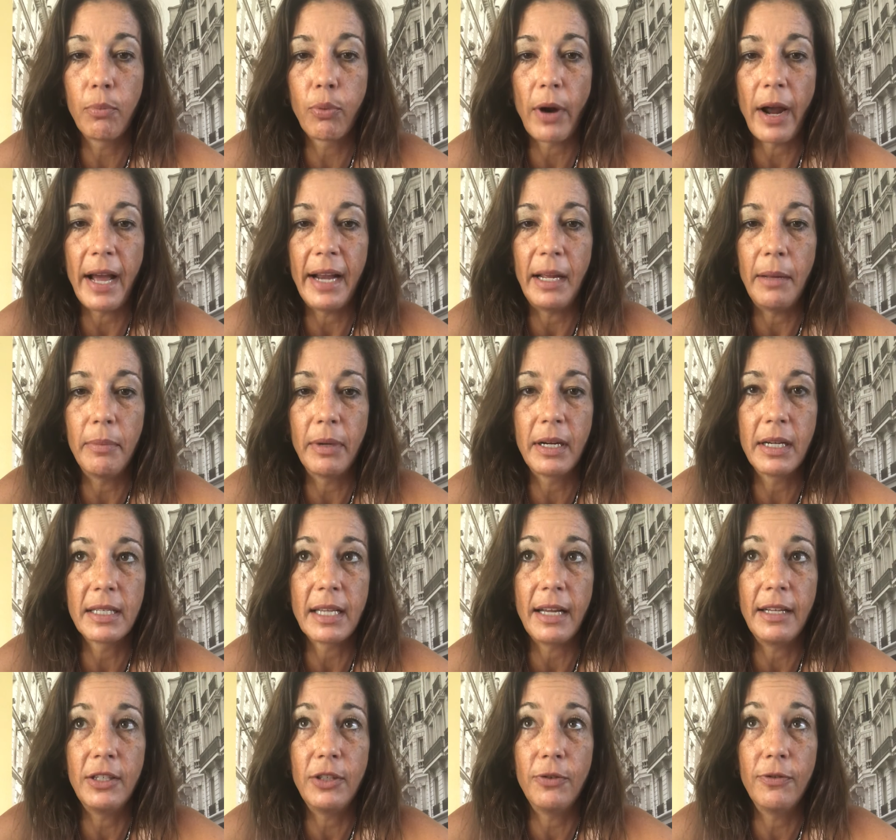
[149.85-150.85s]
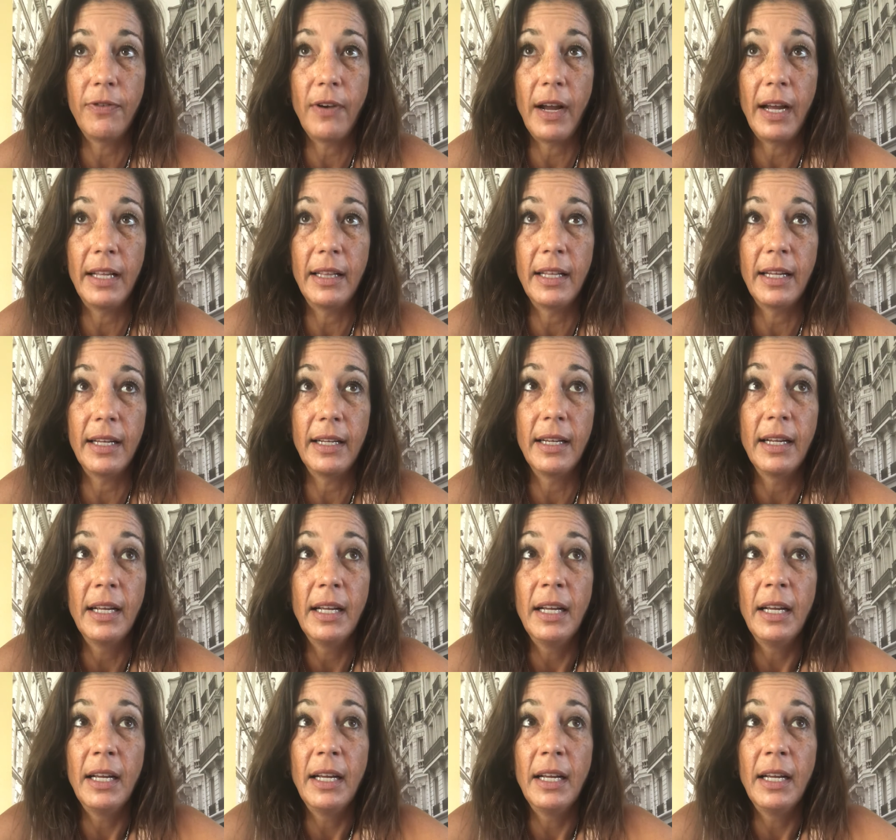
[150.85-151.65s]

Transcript: bratty because I do find that